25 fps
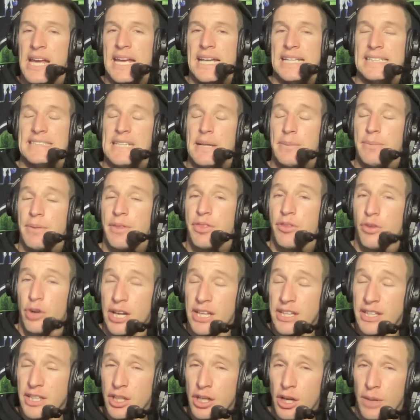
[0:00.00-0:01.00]
He's number
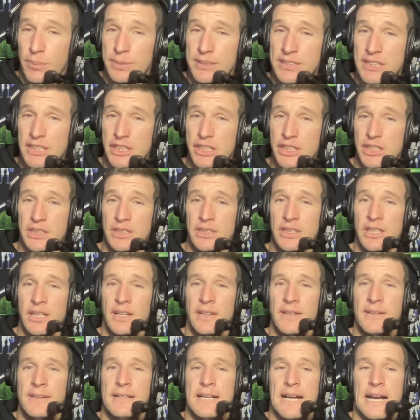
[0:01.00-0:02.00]
3 in the competition
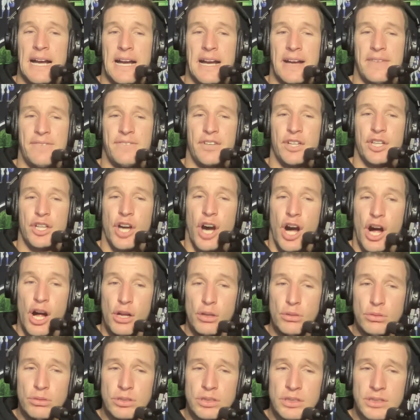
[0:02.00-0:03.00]
for
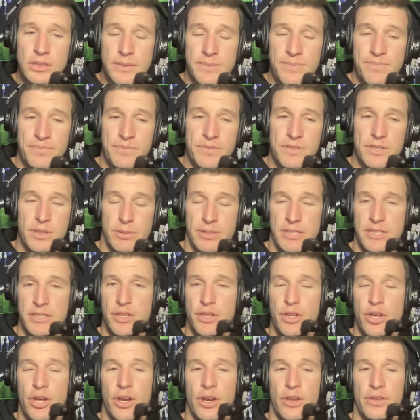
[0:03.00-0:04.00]
goals, so he's
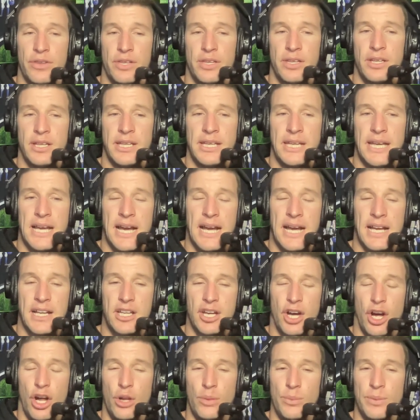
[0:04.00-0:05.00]
3rd on the
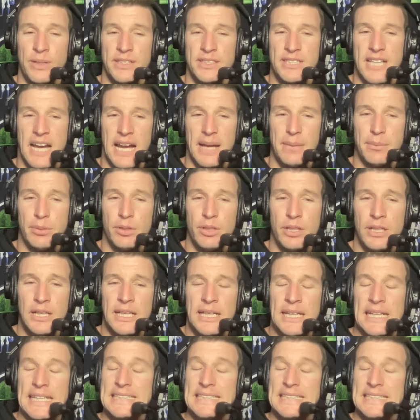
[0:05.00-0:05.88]
Coleman table.